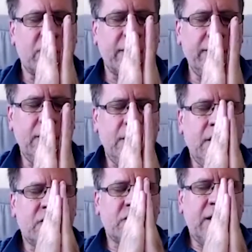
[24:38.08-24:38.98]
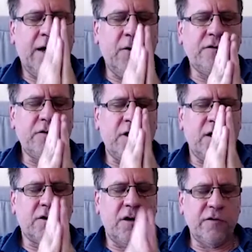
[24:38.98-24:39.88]
line. So how do I turn
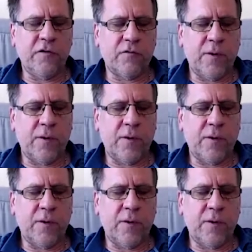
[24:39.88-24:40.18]
unconscious